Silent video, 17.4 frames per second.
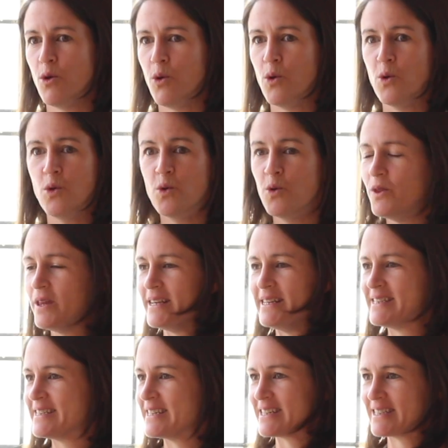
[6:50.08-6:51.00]
all
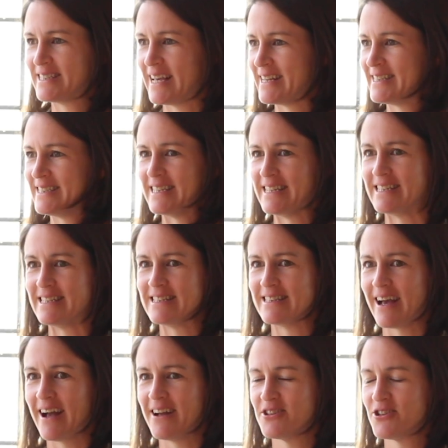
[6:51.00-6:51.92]
these
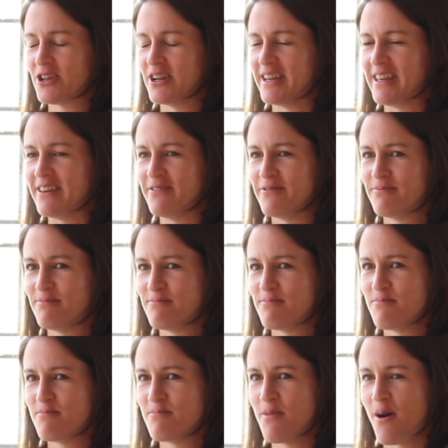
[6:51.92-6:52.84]
successes actually
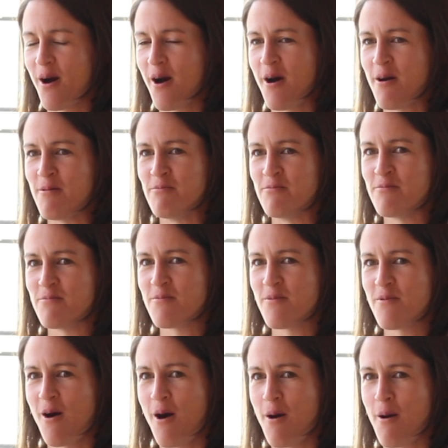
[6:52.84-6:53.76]

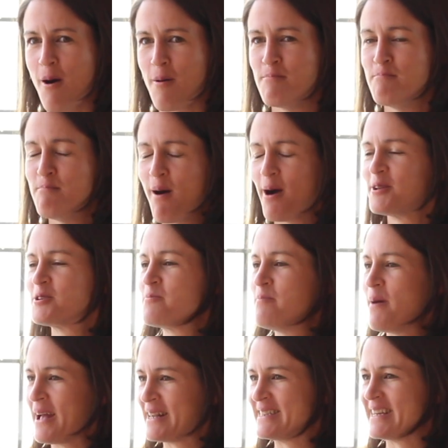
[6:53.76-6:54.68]
are
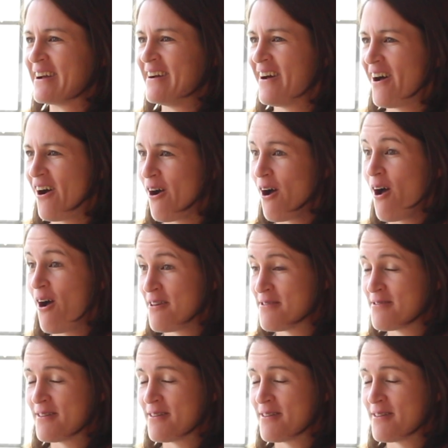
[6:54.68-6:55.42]
much better, I